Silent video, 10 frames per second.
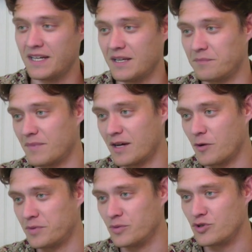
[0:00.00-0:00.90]
I
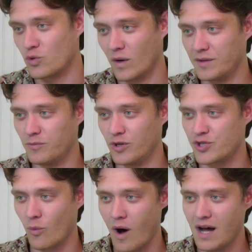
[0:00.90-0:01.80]
hope you enjoyed what you
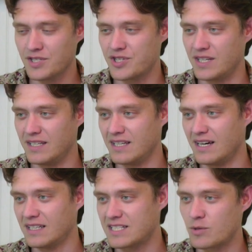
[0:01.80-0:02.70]
watched, and uh,
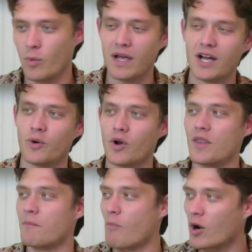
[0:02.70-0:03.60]
let's see what we got going on in the
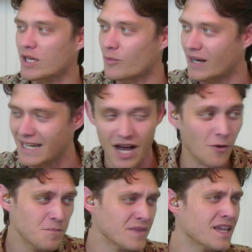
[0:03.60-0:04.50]
market right now.
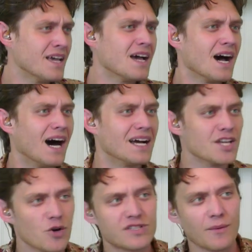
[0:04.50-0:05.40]
Uh, you
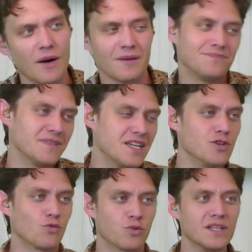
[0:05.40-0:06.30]
know, so
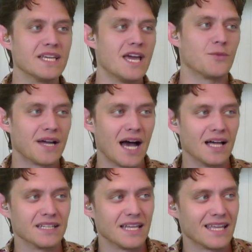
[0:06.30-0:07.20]
really in
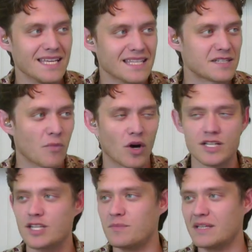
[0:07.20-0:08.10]
reality, I think this market's
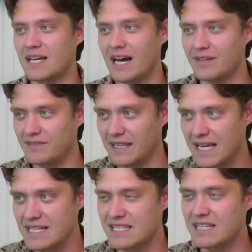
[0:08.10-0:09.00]
going to be kind of
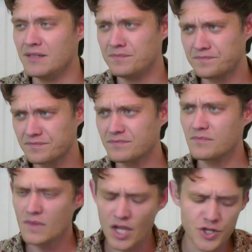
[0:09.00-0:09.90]
lazy.
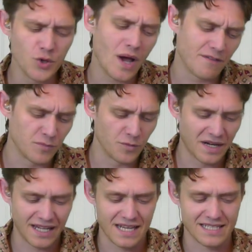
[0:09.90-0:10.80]
You do have movement, I
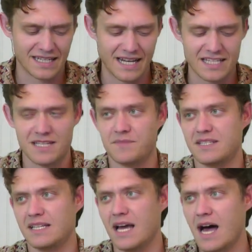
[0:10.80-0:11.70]
guess, like an S M
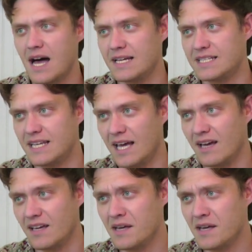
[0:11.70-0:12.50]
C I today